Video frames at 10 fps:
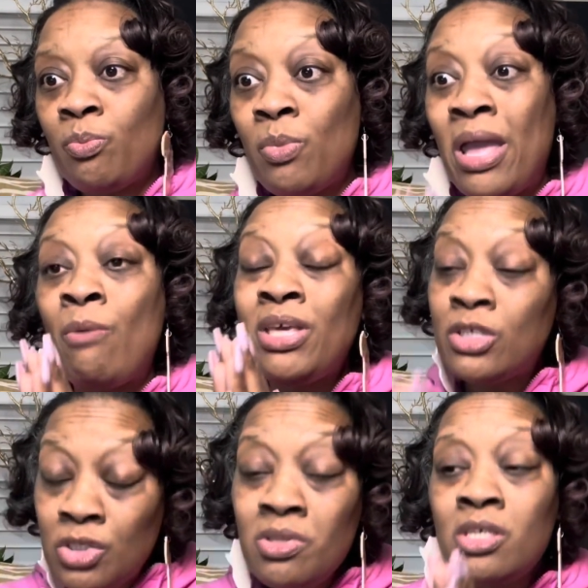And we can
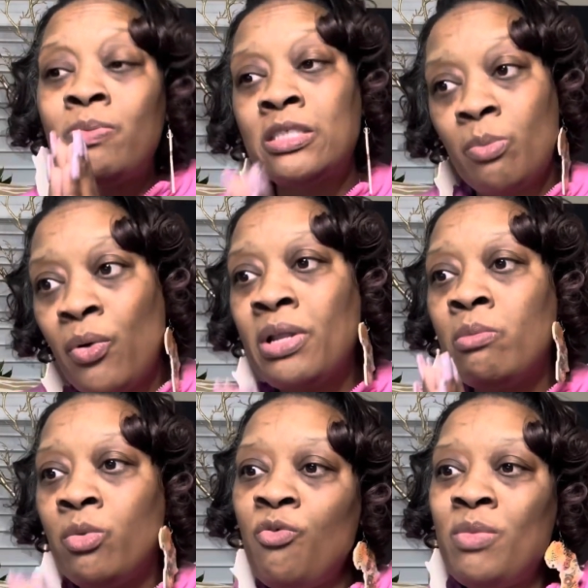do this by supporting
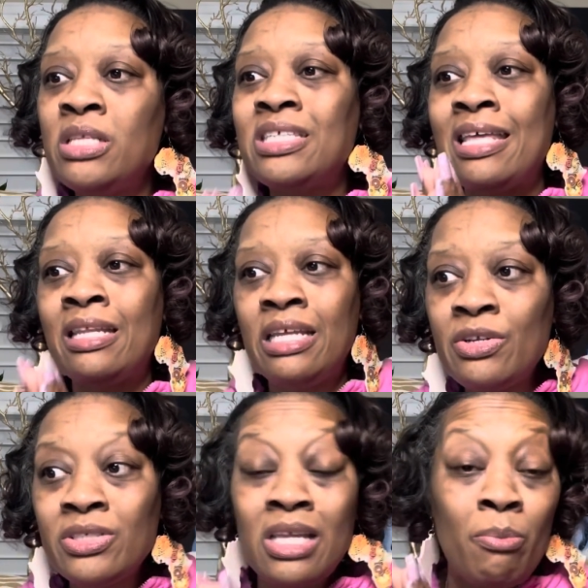movements and
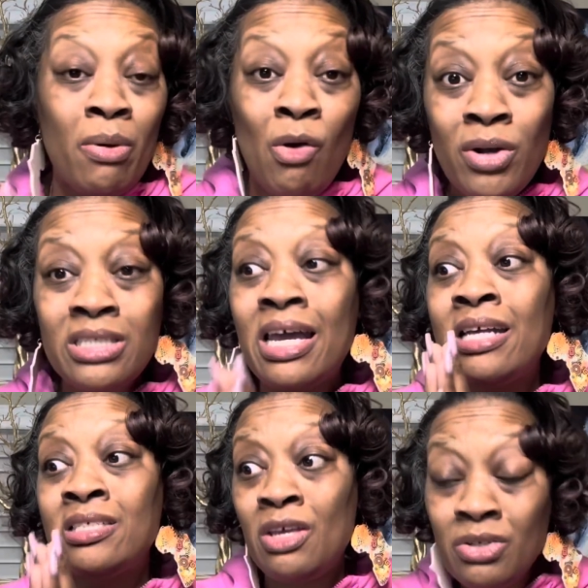leaders that
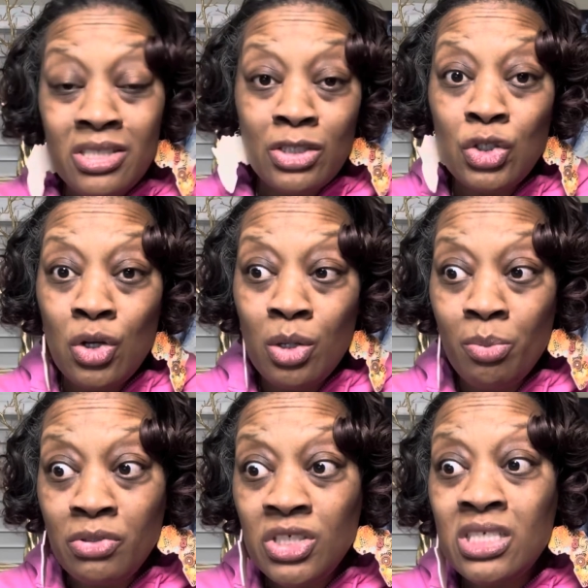prioritize intersectional
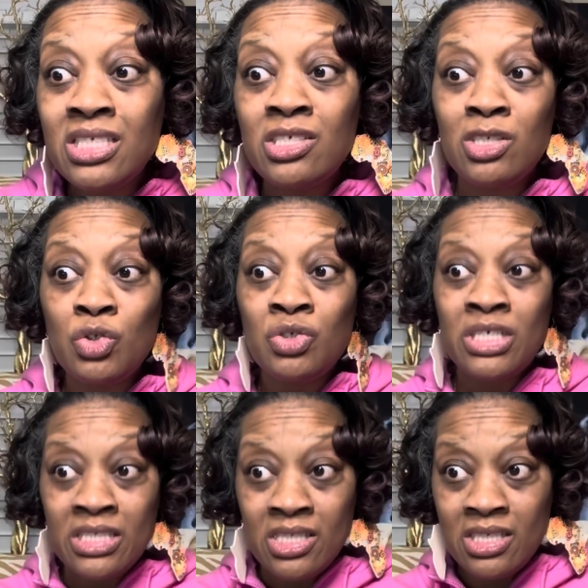approaches to social
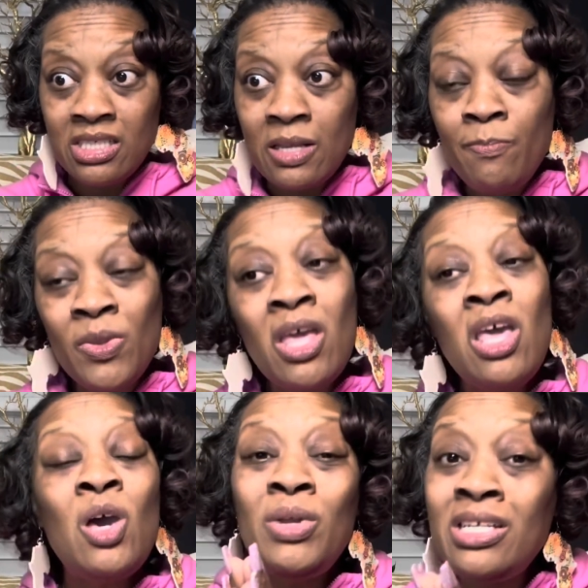justice.
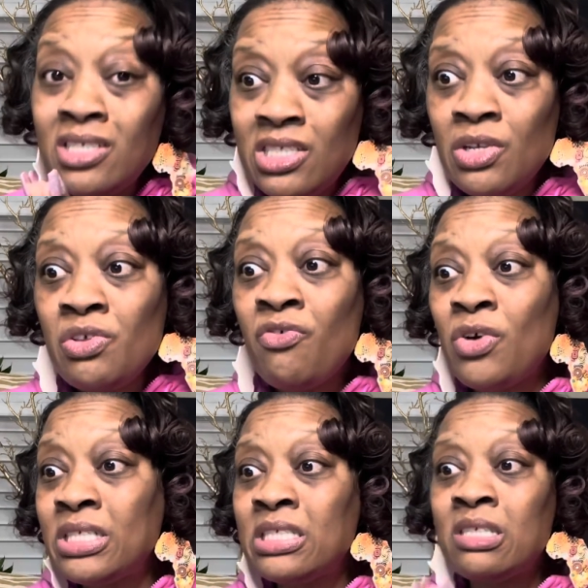We need to center the
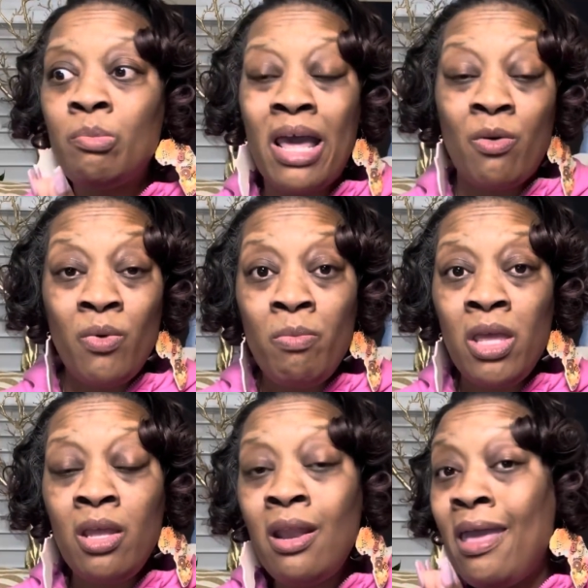voices of Black
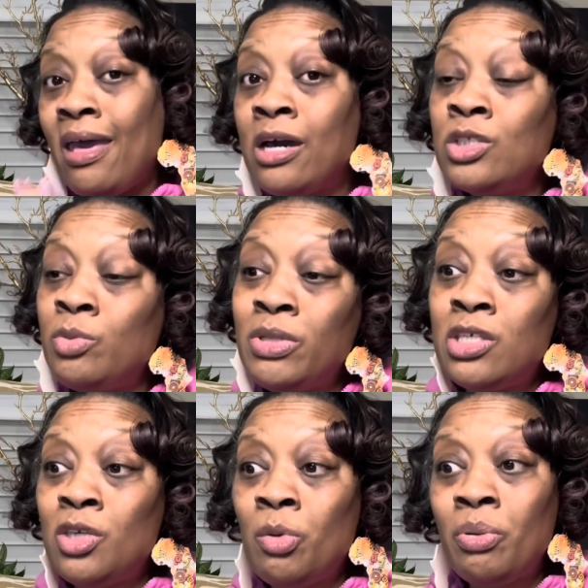women,
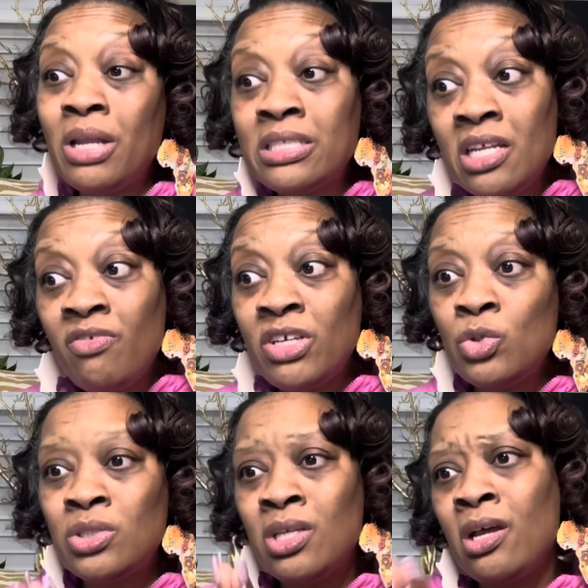LGBTQ+
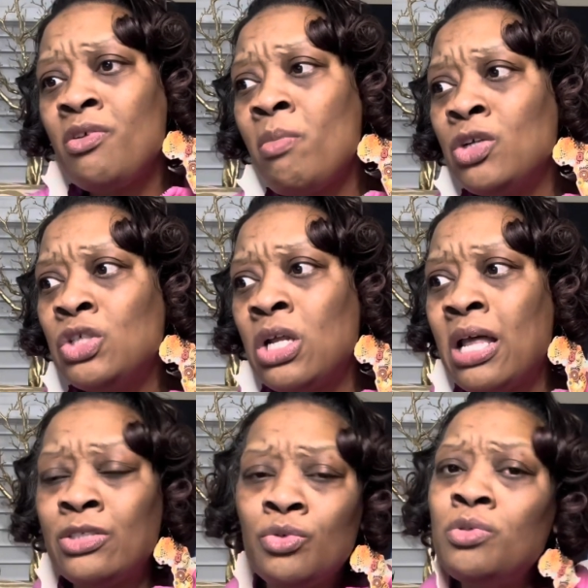individuals, and other
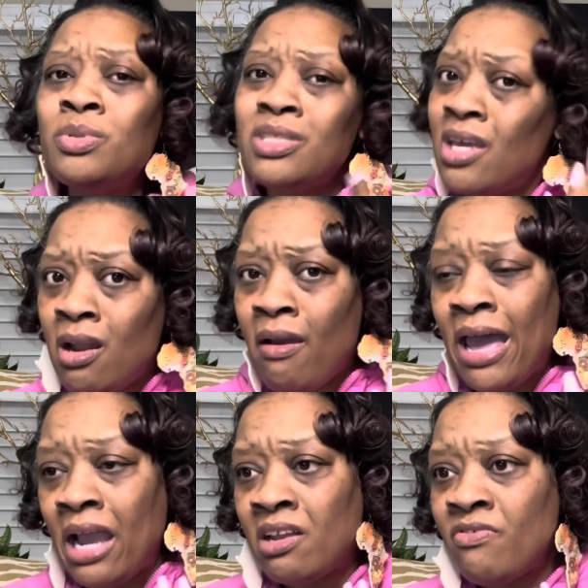marginalized groups in our
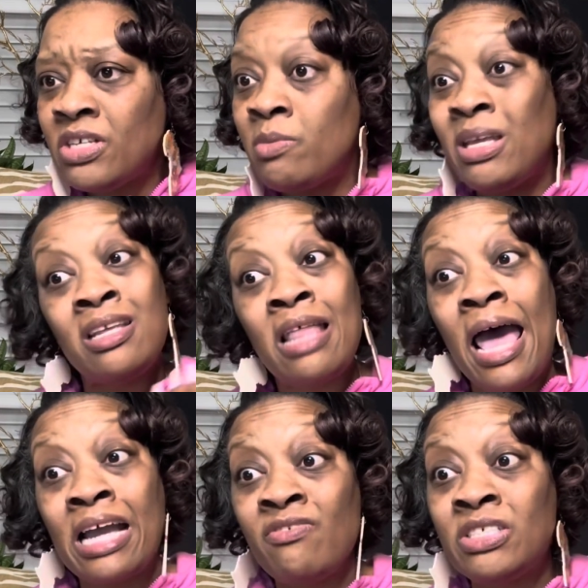activism and in the
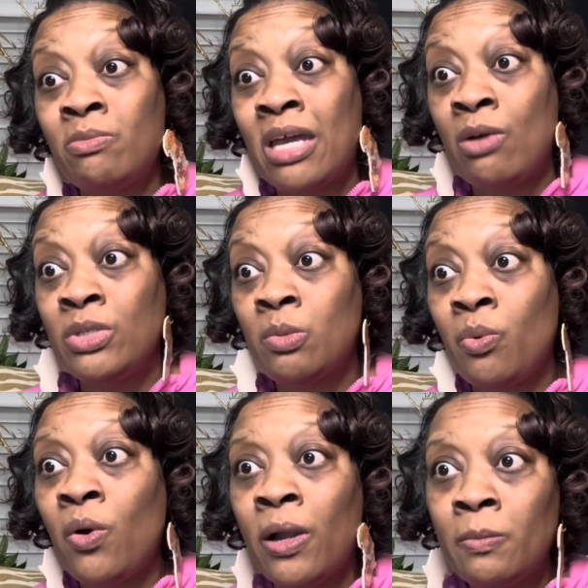activism that we
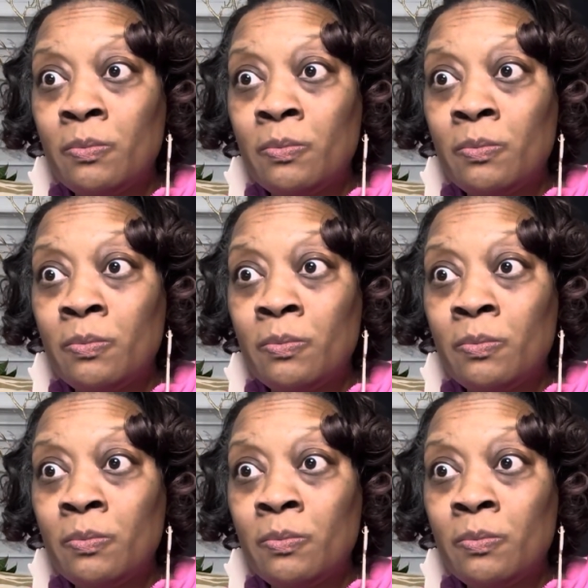support.